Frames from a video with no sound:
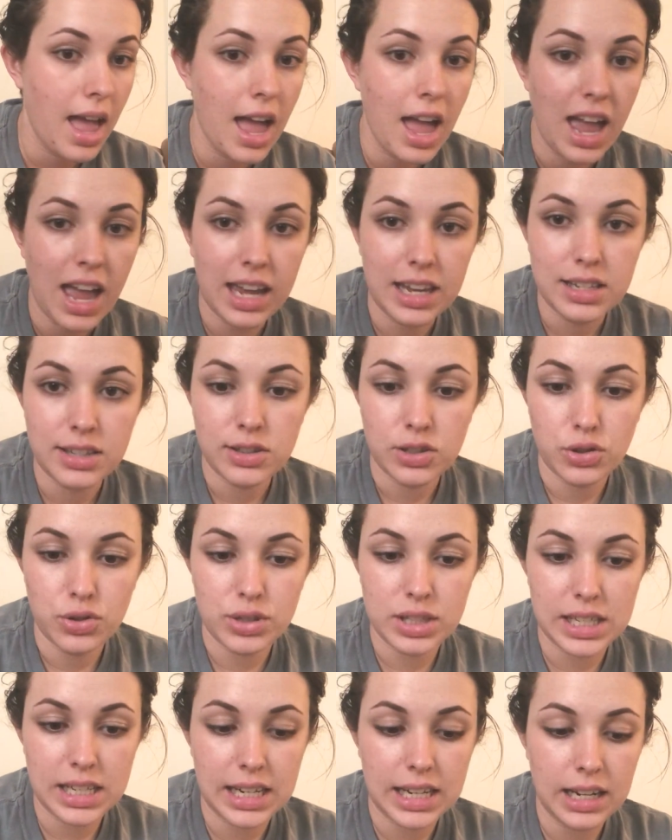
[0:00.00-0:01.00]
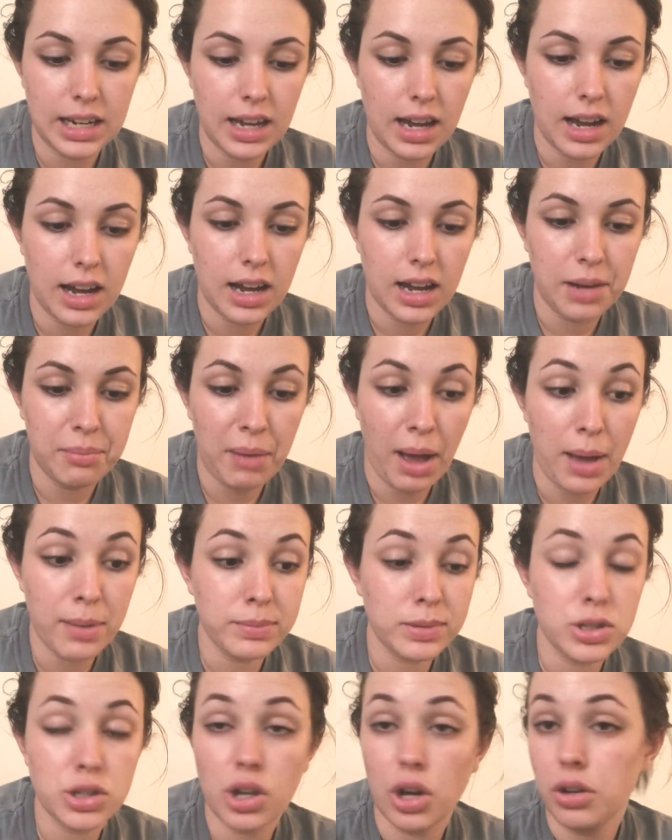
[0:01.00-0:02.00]
hey Susan, I'm
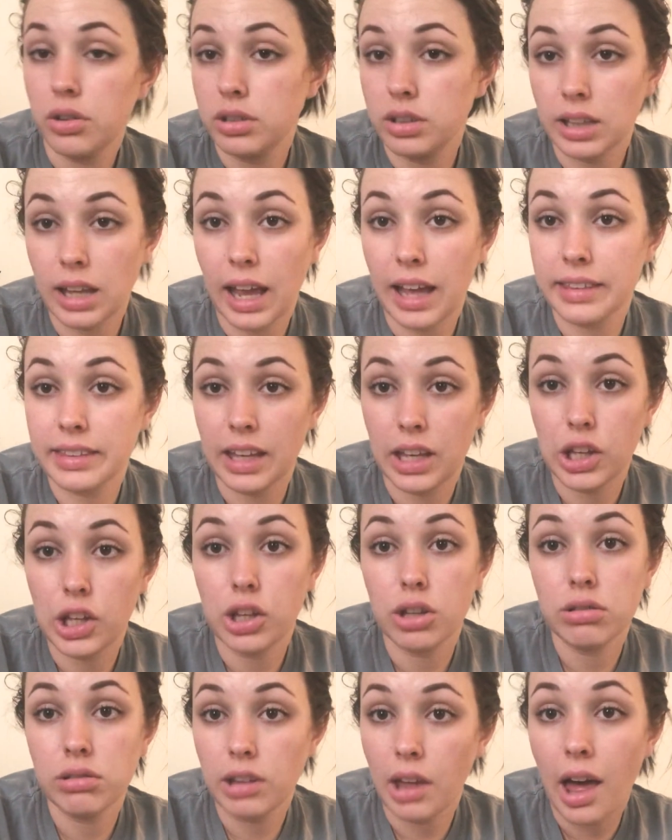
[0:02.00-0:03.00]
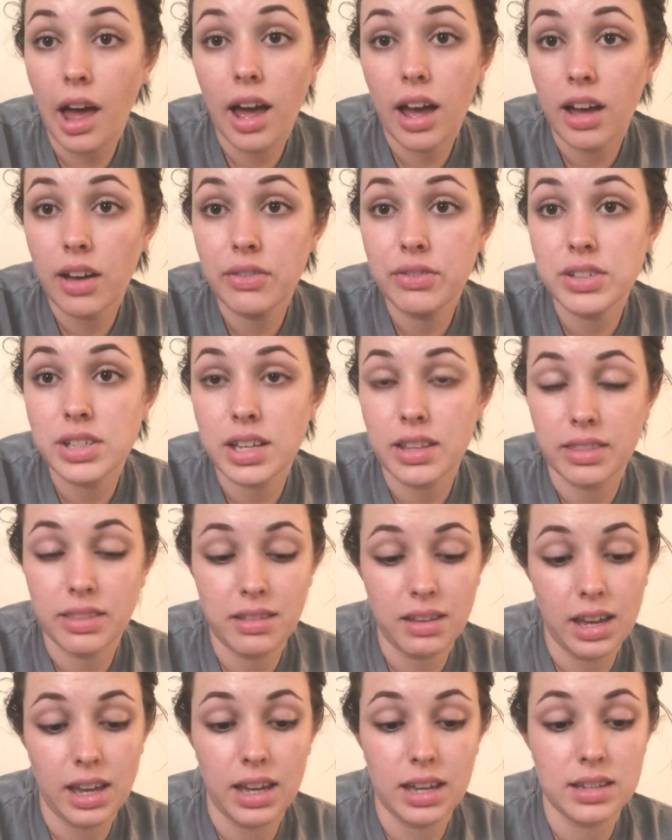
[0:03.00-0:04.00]
so glad that you loved
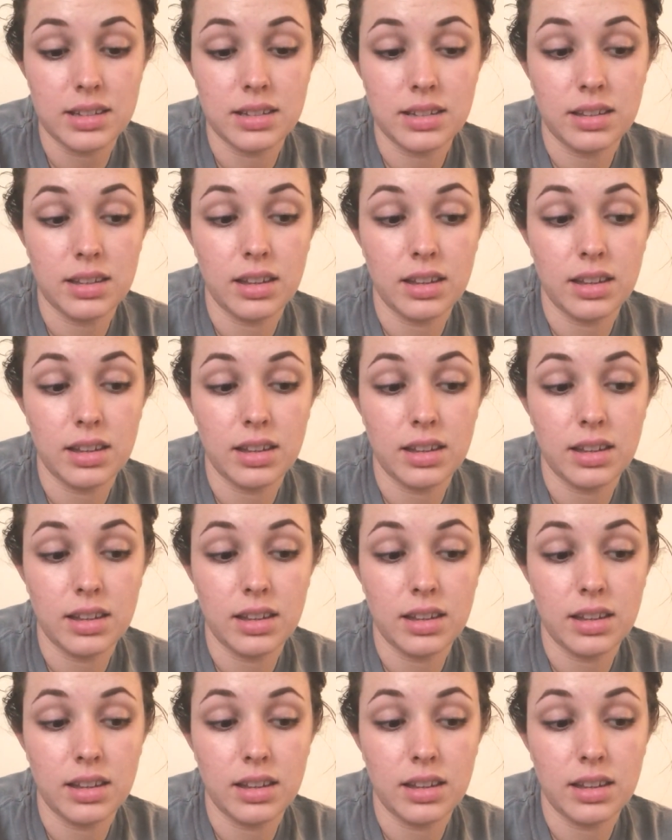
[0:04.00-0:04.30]
the